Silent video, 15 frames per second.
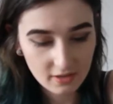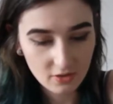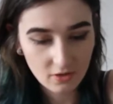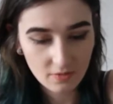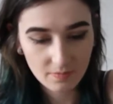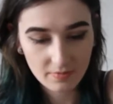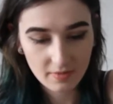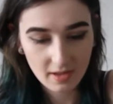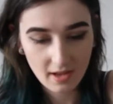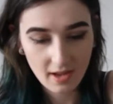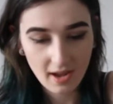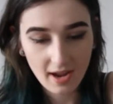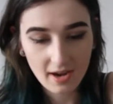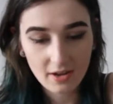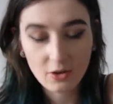got,
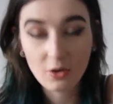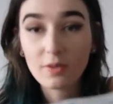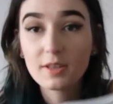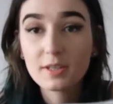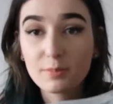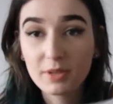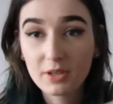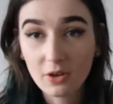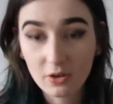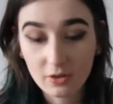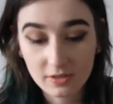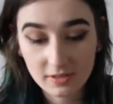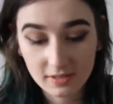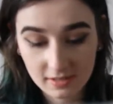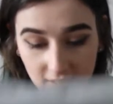and I got this
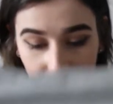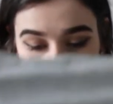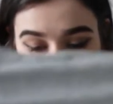because